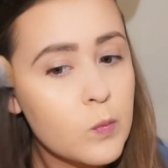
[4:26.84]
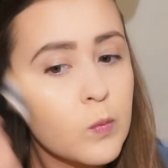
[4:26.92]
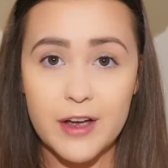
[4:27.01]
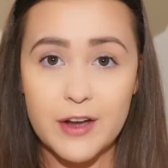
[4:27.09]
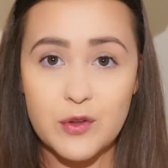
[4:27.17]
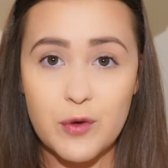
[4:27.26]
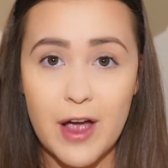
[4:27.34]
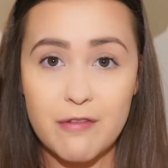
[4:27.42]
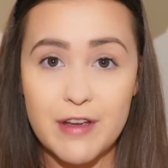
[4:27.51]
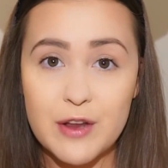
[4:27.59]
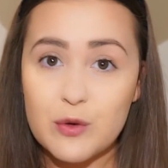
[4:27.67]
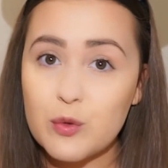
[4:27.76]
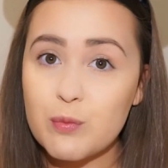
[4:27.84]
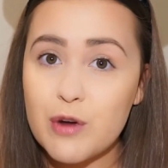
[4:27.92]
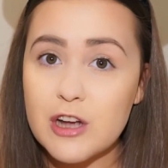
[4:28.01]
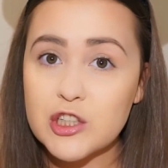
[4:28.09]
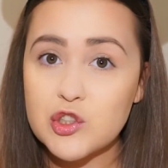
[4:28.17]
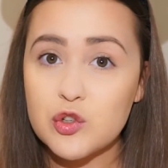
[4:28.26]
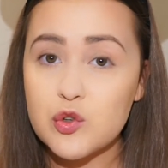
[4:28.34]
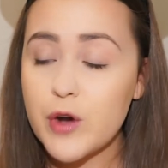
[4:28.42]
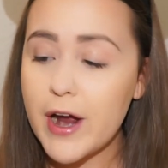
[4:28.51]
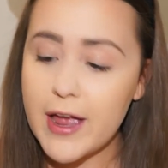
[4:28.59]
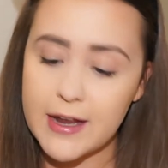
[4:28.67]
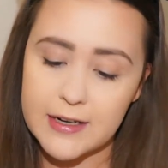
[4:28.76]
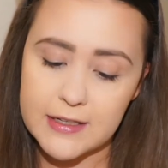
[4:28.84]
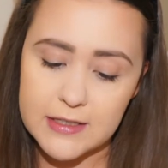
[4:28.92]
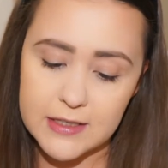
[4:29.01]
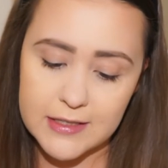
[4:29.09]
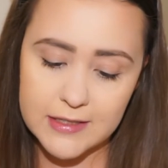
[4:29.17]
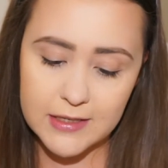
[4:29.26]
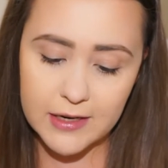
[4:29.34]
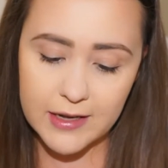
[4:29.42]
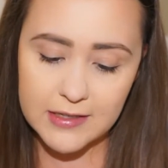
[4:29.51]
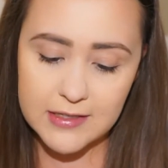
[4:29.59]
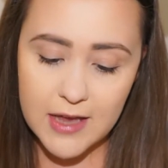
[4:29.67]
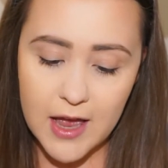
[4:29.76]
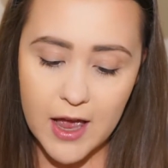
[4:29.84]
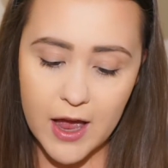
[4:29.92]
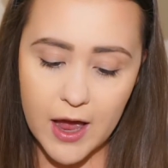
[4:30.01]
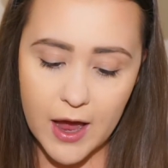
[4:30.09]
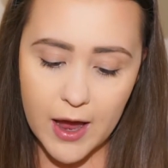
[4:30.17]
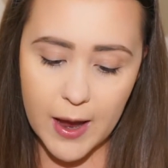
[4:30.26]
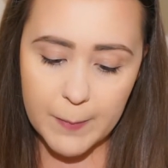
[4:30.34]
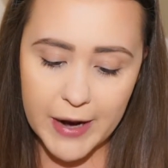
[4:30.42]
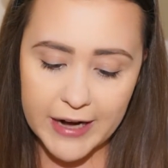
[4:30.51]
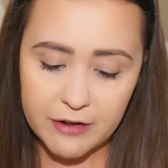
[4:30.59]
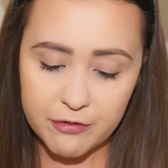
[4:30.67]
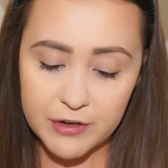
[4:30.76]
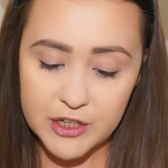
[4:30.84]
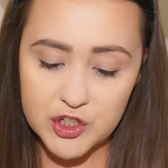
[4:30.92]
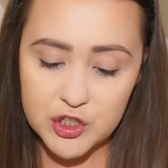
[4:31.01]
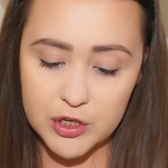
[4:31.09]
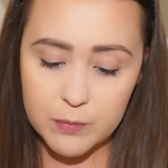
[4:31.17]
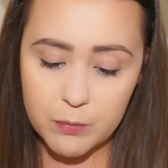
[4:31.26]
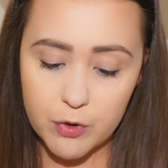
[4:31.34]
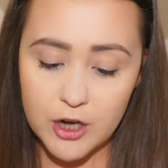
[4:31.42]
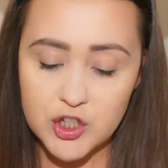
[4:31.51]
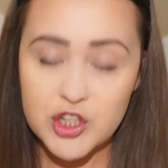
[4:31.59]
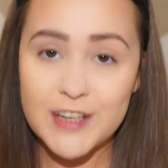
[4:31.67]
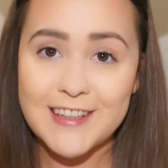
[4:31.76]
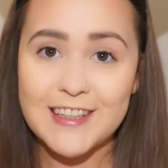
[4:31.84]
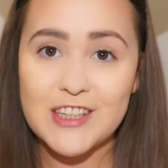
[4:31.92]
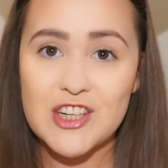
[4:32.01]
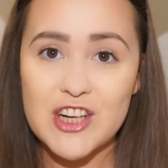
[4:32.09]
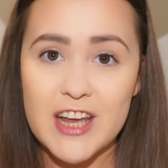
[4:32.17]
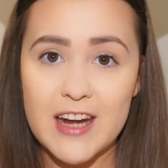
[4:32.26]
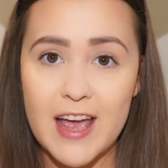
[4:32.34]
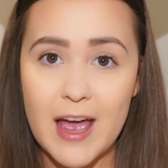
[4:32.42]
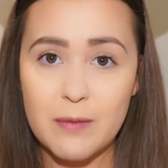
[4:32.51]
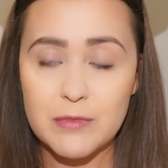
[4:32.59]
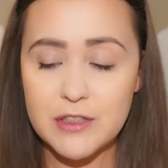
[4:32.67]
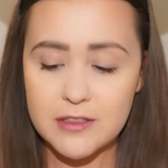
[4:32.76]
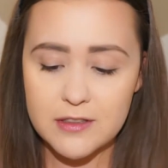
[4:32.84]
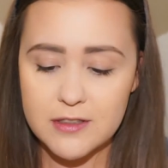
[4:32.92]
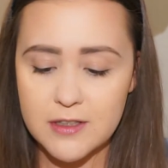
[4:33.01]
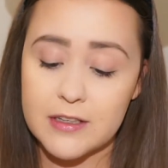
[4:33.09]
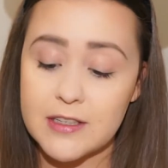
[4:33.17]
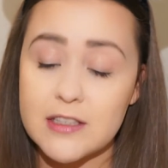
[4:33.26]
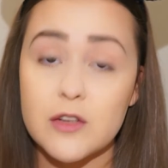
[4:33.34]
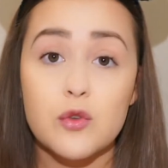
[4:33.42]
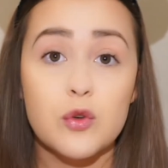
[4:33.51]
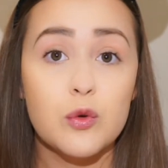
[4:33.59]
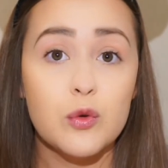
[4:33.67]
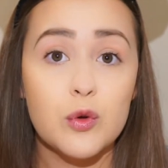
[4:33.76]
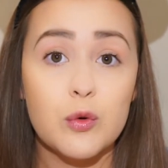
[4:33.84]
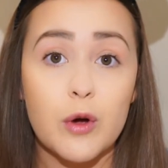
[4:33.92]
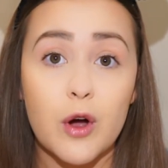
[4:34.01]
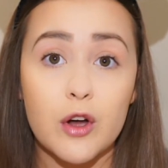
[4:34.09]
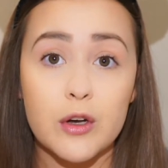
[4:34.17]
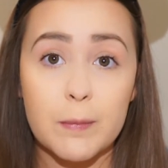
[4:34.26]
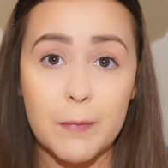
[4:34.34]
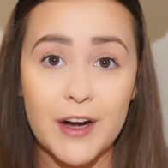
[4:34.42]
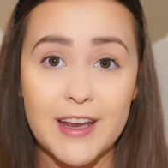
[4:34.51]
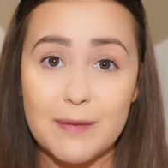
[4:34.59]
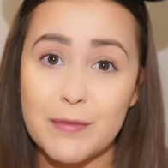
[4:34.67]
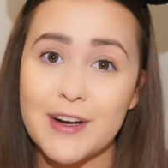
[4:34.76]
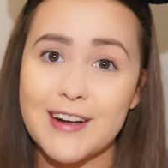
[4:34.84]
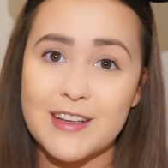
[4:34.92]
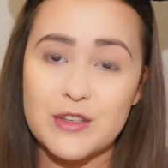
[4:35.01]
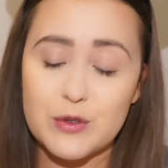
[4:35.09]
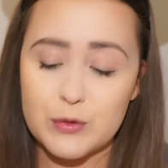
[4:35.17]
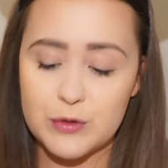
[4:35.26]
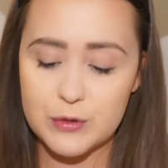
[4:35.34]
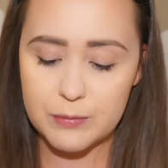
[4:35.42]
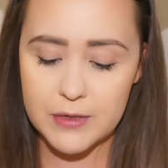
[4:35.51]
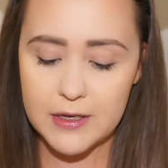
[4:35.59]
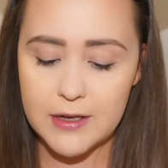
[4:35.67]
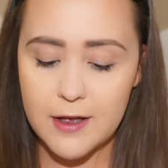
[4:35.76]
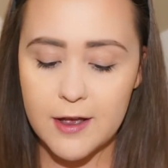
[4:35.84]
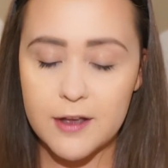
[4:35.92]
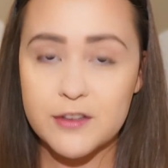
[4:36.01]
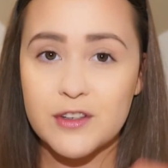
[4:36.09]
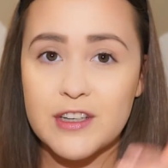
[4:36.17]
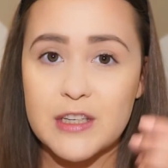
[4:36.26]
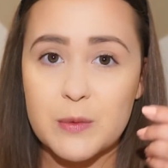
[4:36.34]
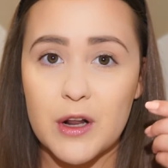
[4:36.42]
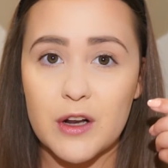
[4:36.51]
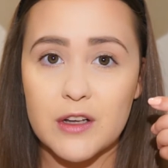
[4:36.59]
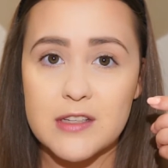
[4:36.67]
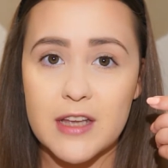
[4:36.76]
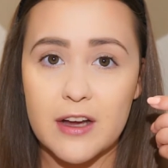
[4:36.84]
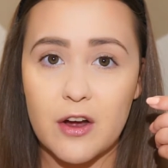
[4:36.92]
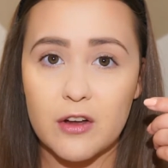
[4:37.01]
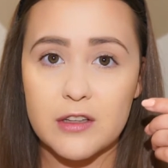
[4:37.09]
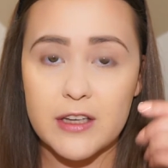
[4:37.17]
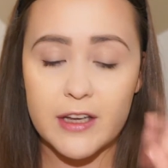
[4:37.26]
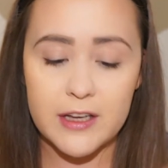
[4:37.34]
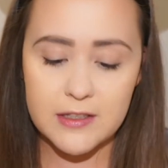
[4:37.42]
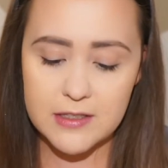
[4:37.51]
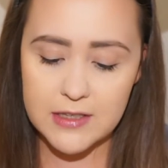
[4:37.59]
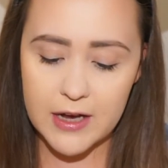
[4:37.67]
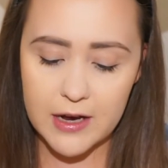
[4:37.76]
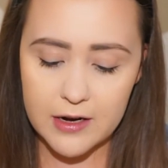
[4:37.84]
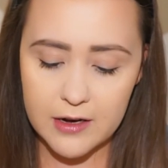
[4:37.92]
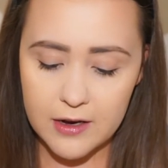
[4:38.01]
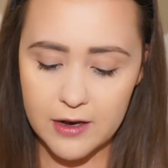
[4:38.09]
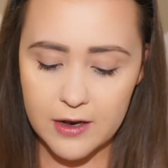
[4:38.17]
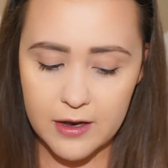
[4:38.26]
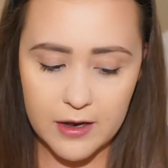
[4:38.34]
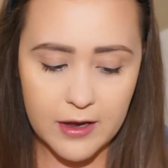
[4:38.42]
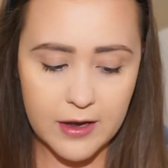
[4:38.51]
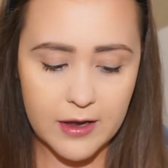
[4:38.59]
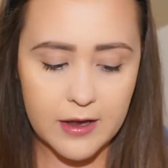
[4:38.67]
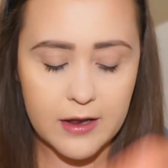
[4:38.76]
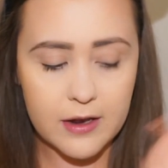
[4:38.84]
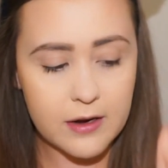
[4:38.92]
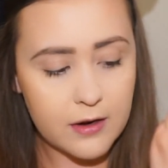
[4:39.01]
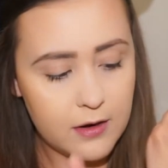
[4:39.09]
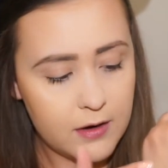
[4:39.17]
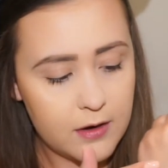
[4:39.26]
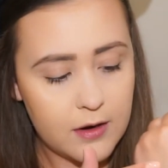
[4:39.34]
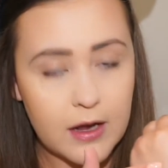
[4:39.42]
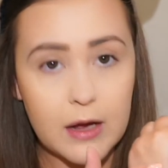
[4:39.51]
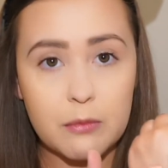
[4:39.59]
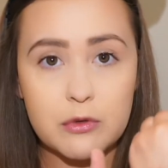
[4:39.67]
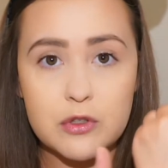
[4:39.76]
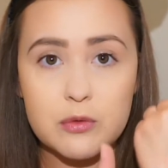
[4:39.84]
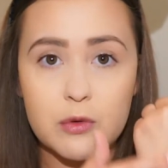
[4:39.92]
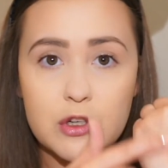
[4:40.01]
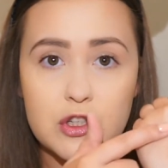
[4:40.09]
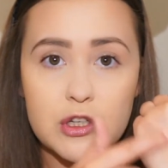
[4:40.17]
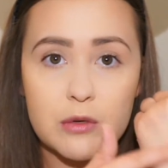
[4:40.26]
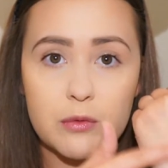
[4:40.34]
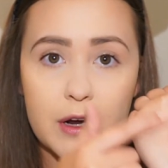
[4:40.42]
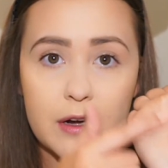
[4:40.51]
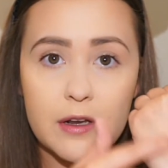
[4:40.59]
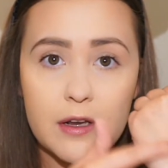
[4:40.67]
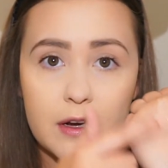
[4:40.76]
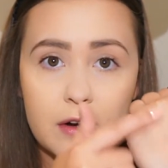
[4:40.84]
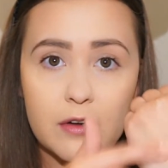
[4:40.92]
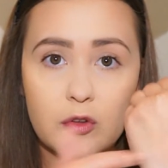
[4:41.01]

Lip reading: I do have a new blush to try, and this is the NYX High Definition Blush in the shade Hamptons. This isn't new on the market, but it is new to me. So this is what it looks like on the inside, and I will swatch it right here.